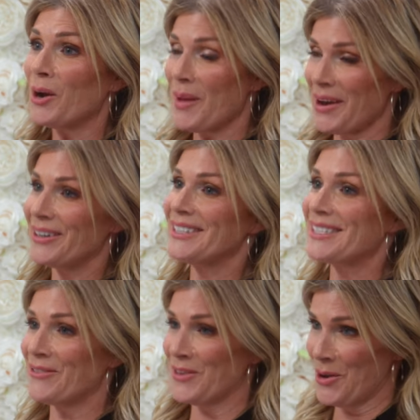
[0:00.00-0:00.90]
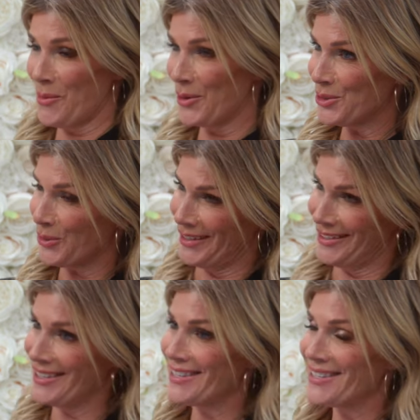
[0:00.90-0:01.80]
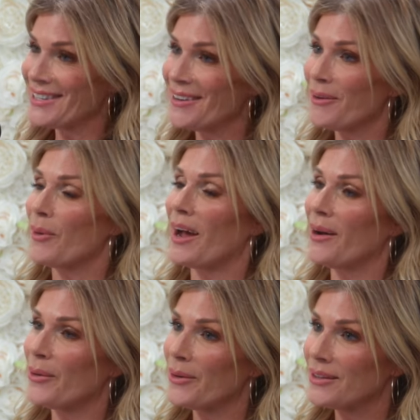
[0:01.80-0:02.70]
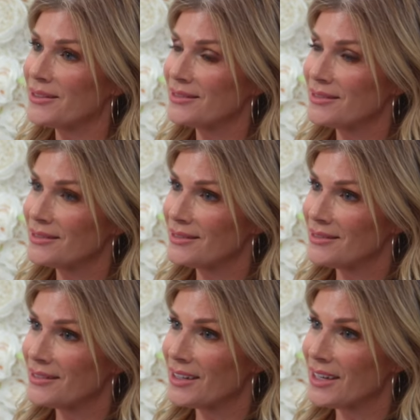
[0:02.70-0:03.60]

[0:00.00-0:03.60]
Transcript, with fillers: babies are parents in this of room. newborn twins. Like they're they're going to be, and they were tiny. You know,